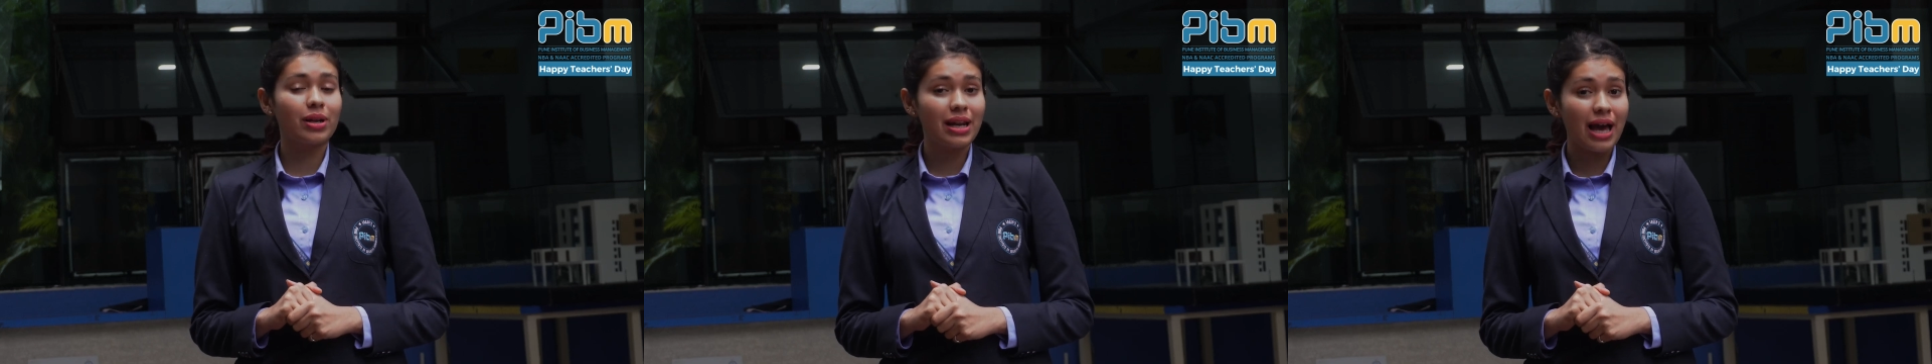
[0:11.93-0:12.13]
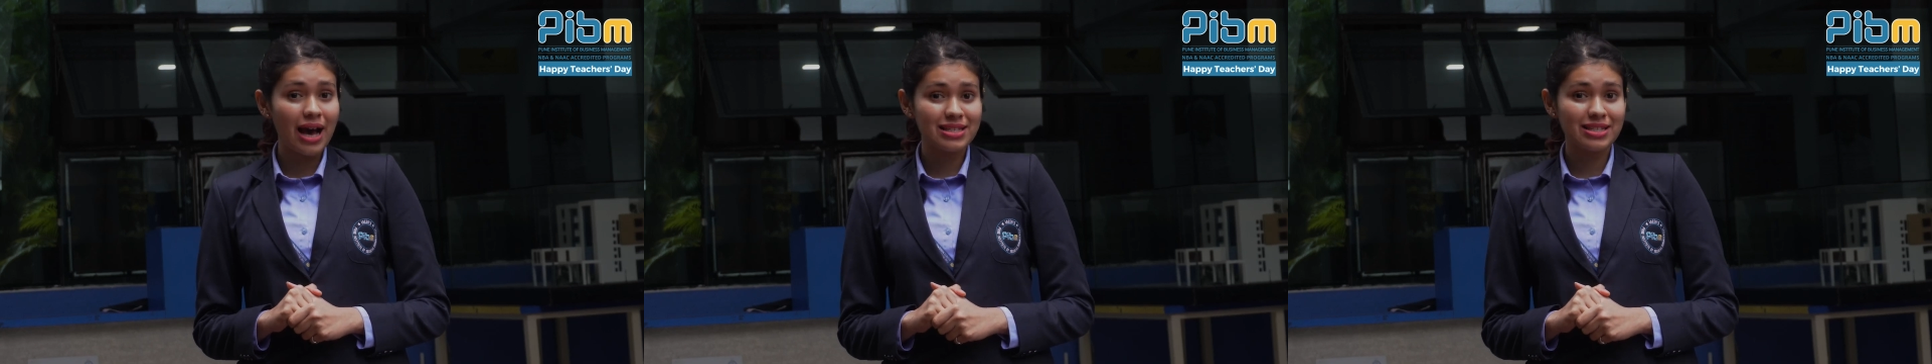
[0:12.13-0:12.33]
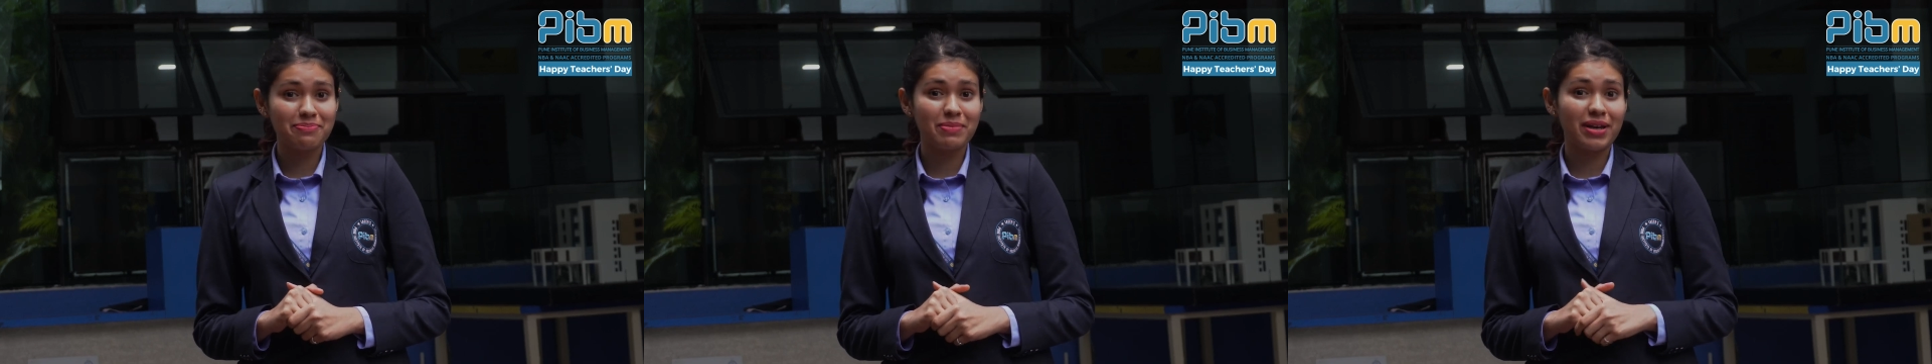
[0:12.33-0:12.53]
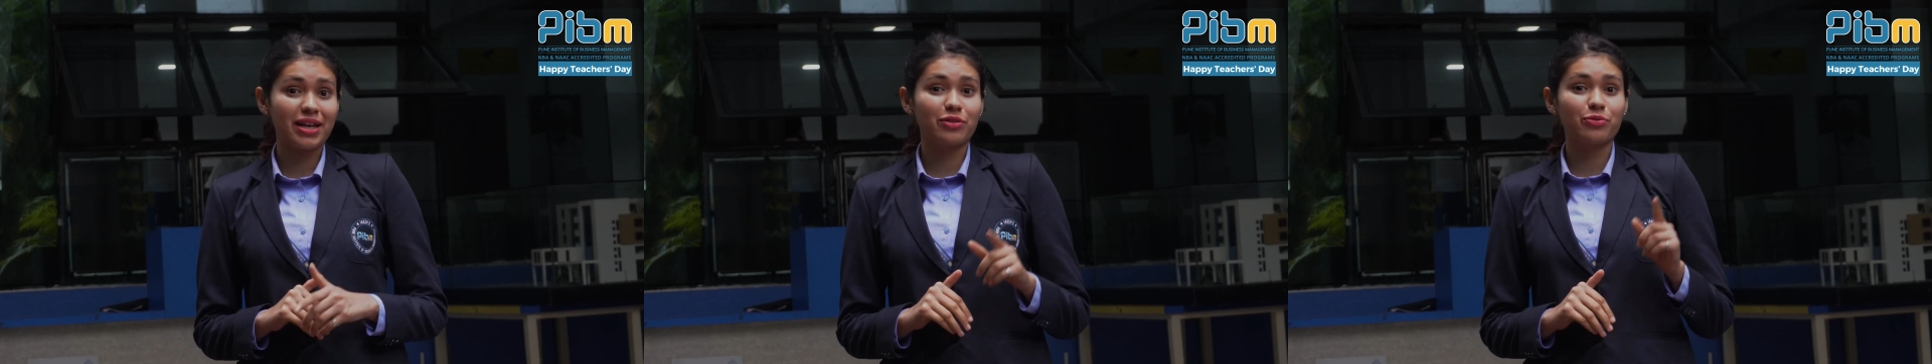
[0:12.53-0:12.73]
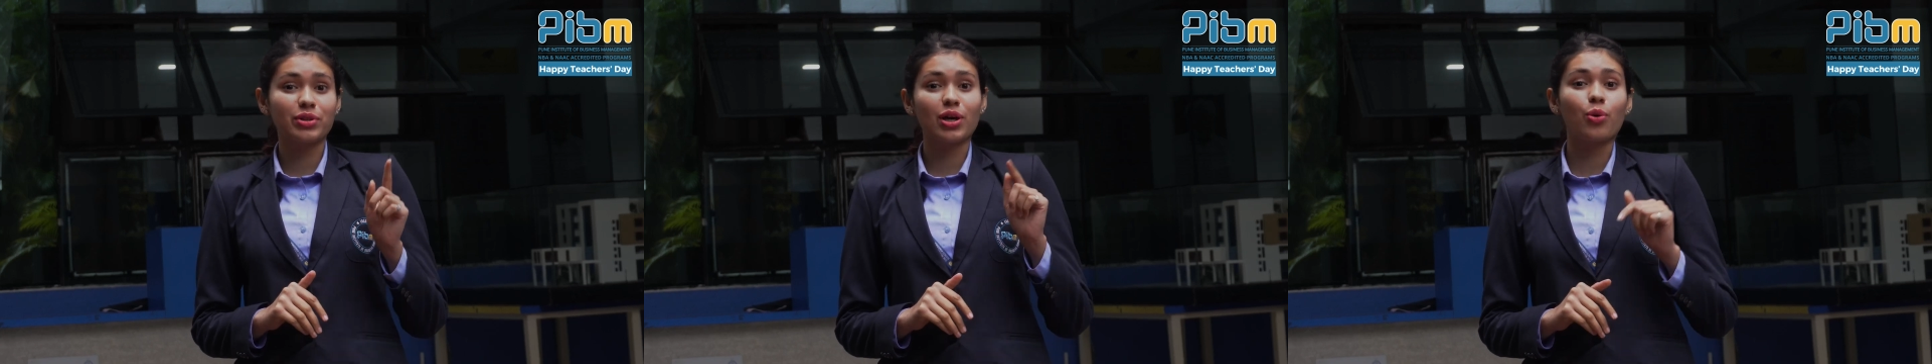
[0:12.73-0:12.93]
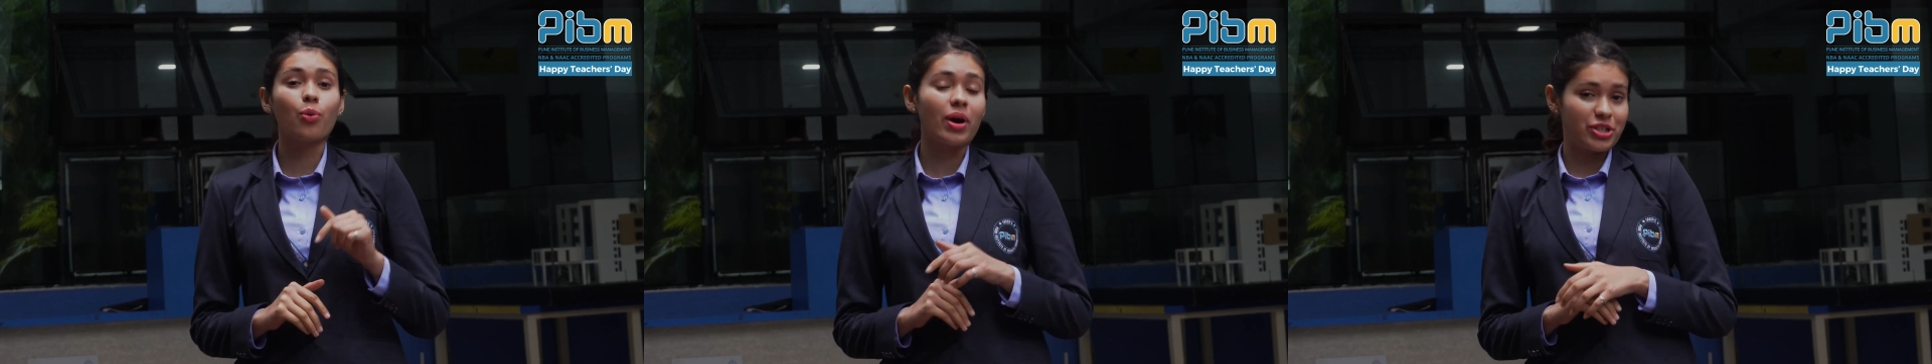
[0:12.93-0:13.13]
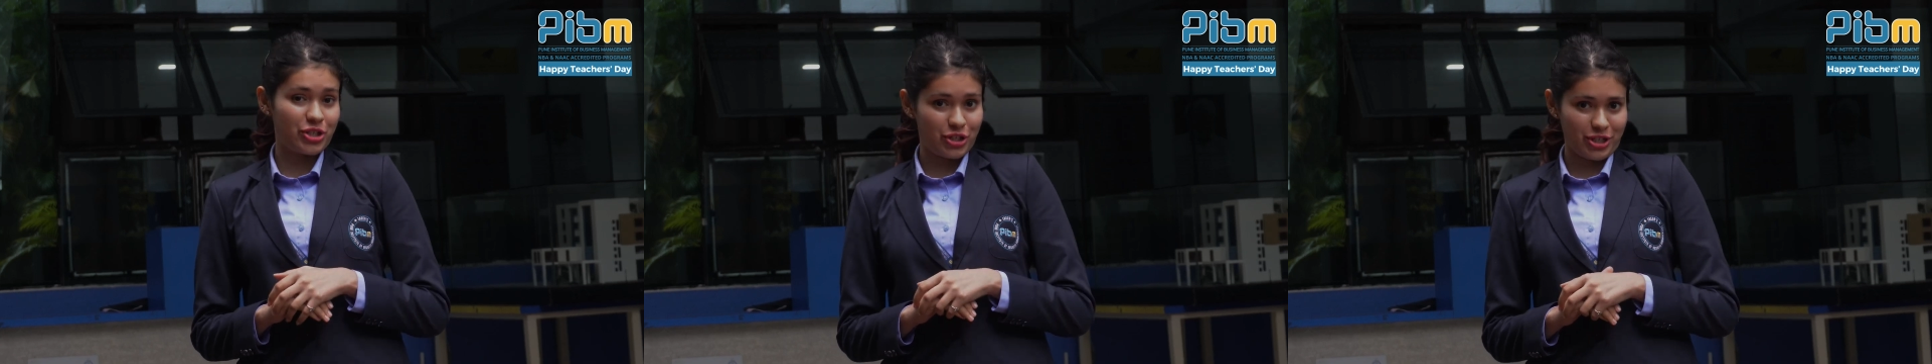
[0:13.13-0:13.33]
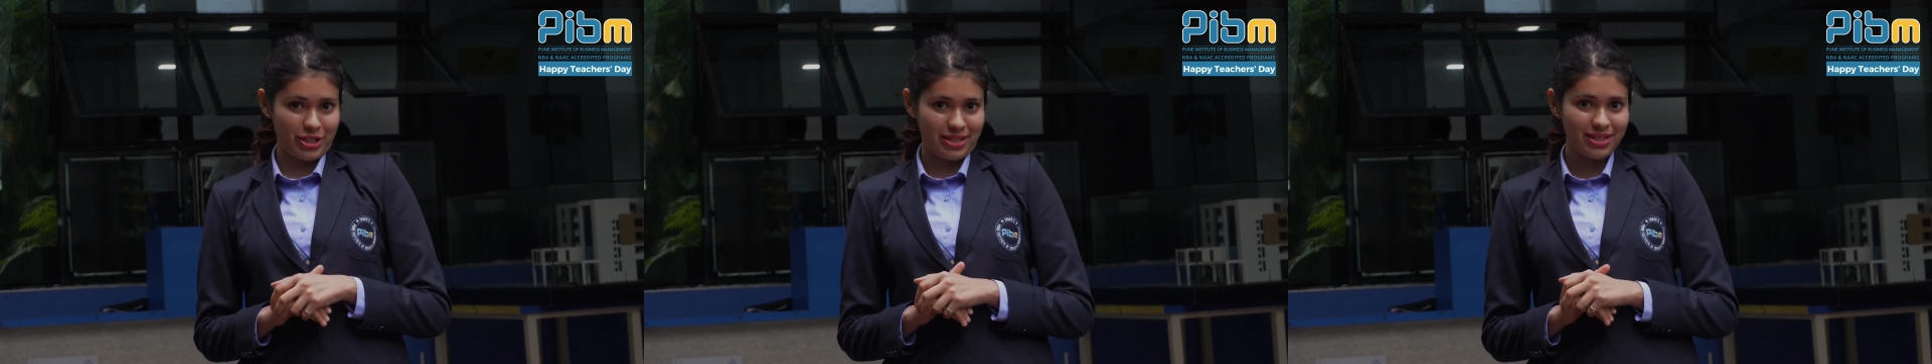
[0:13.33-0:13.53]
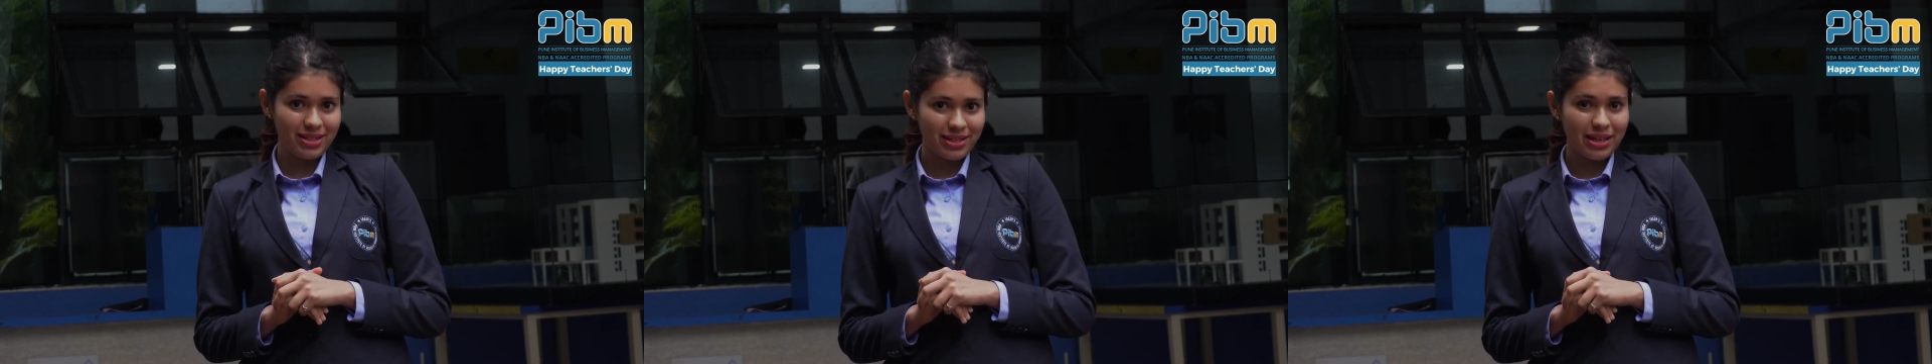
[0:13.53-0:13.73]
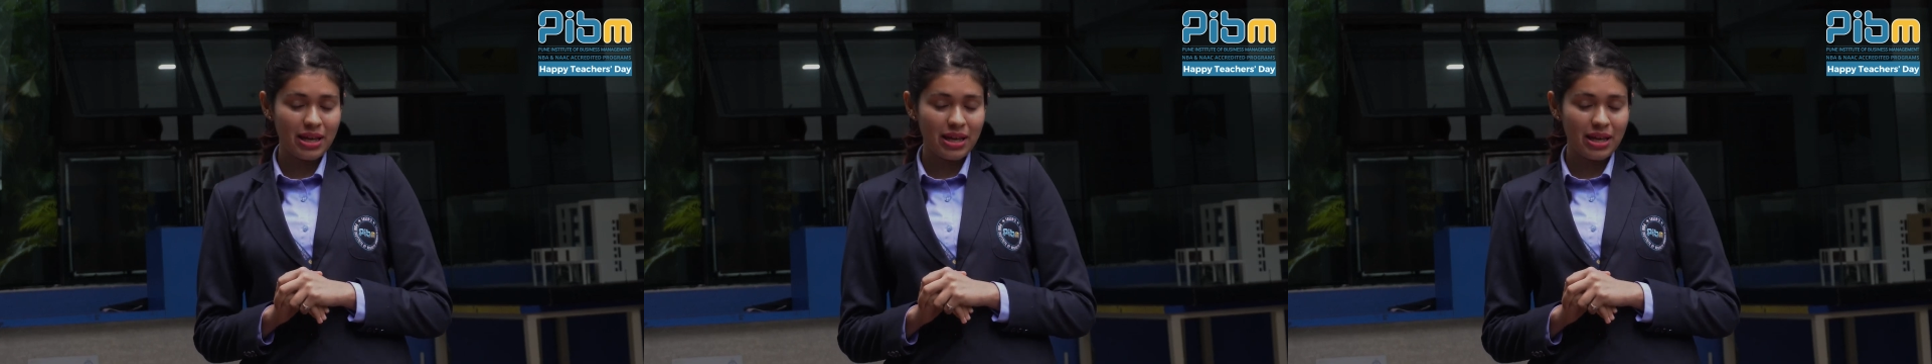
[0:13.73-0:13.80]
classmate with a question.